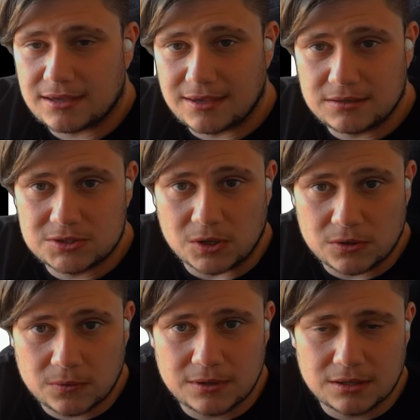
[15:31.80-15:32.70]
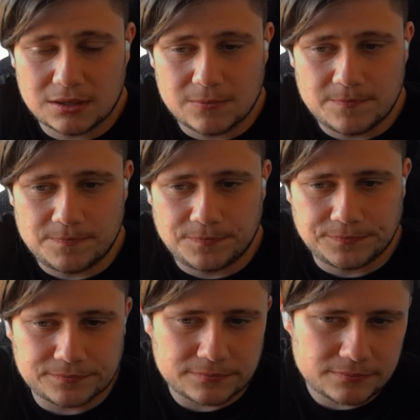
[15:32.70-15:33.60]
King Tondo on it.
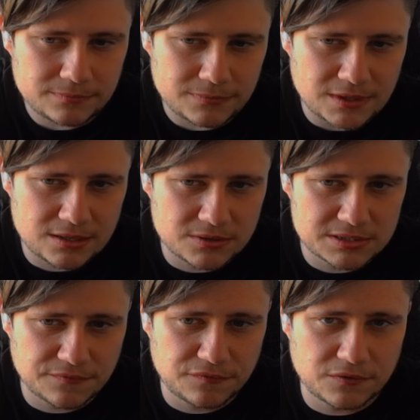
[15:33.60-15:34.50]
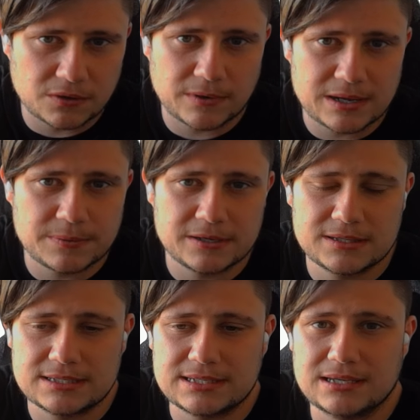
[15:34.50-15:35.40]
Because if you've got a Rapier
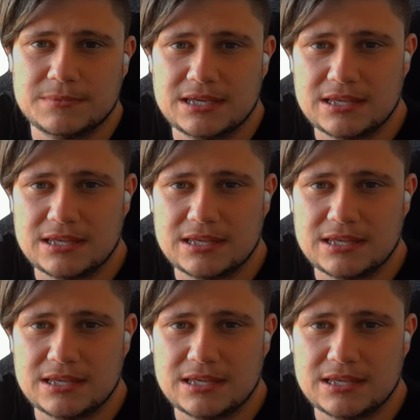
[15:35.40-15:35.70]
in the team,